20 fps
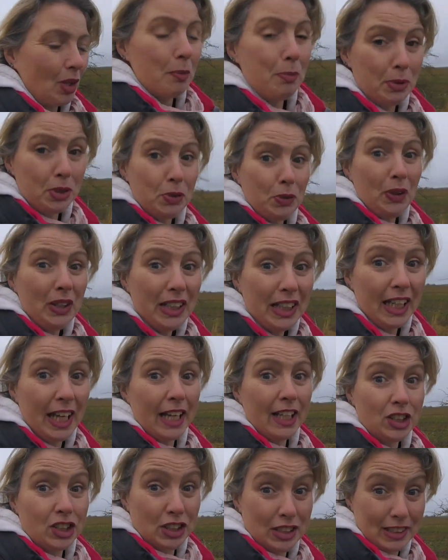between the
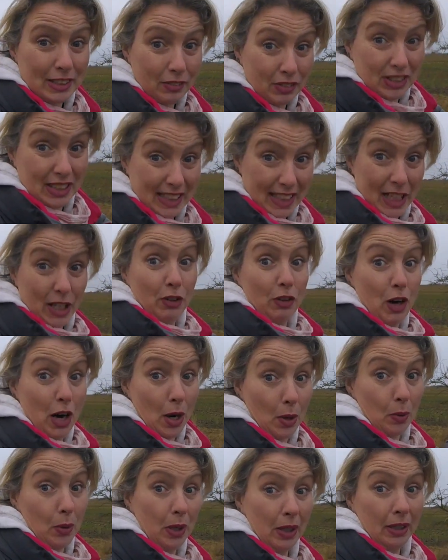ages of
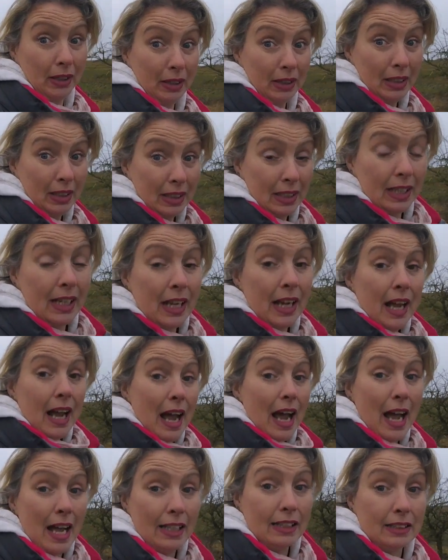0
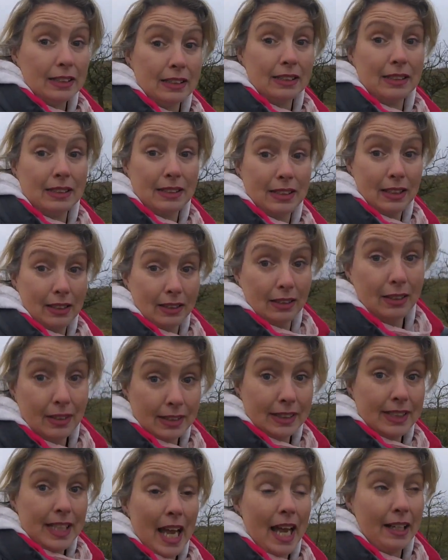and
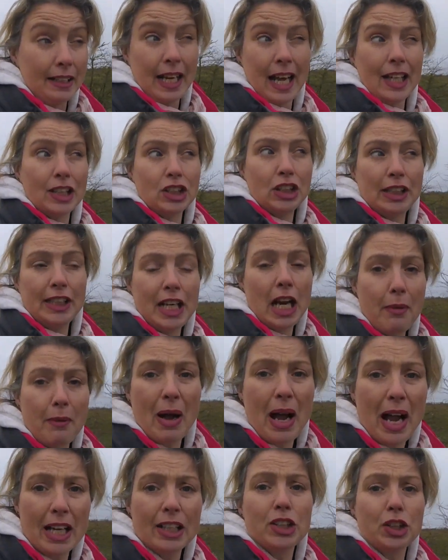10. Actually no,
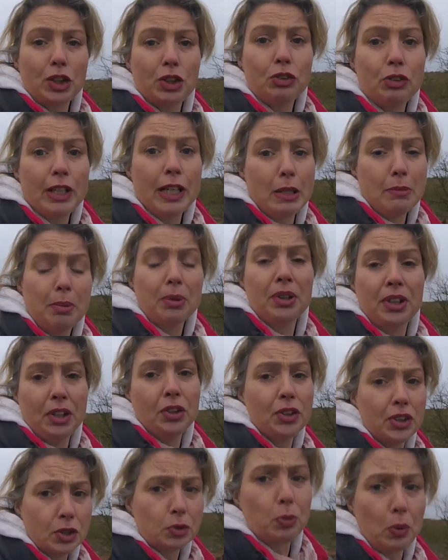I had 3, but the
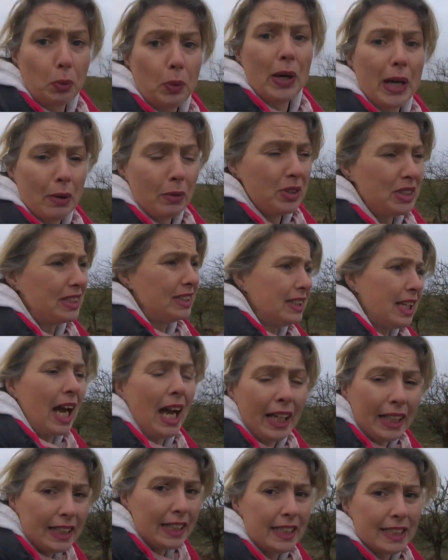others were when I was
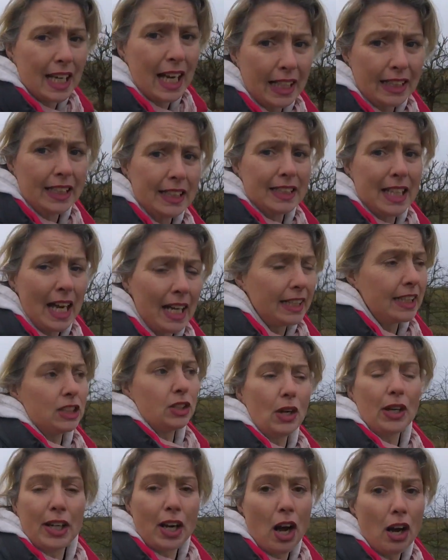tiny,
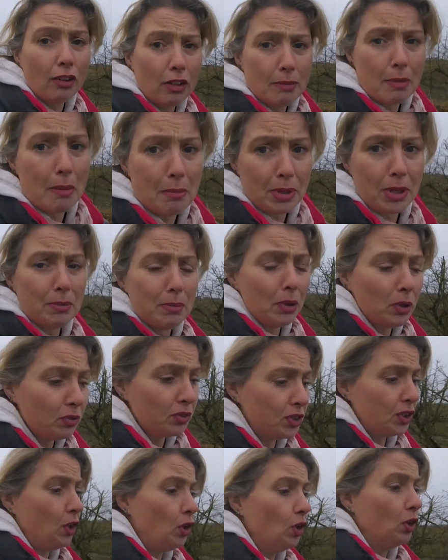so I can't remember the
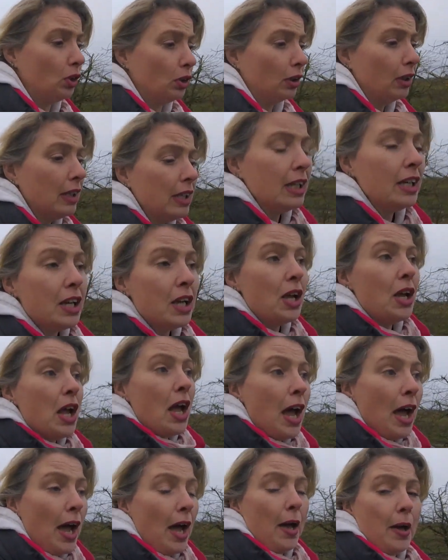moves at all.
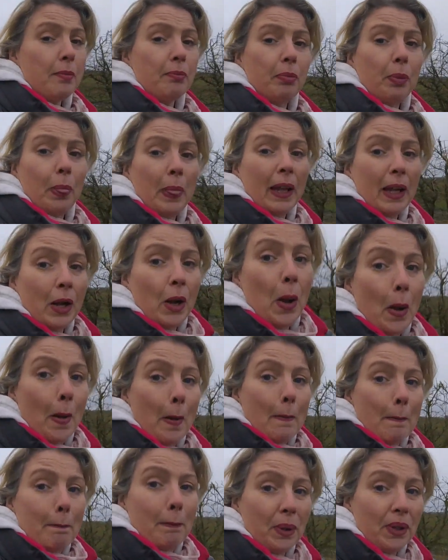
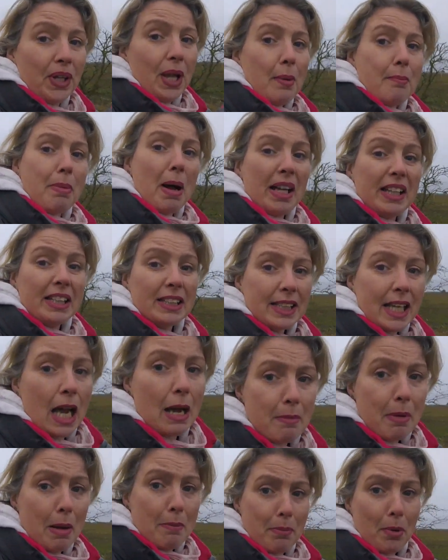But then by the
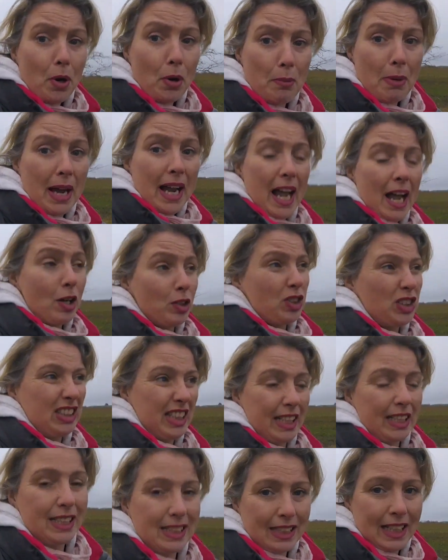time I bought my house
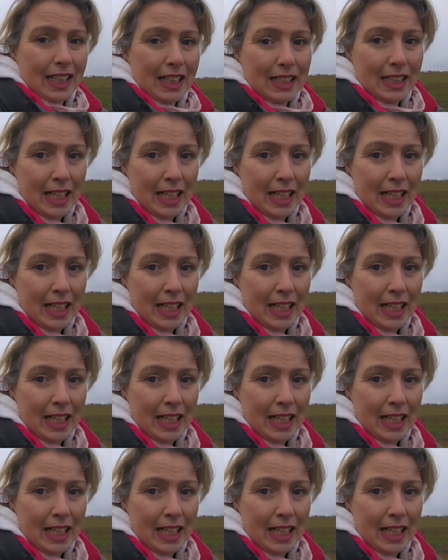16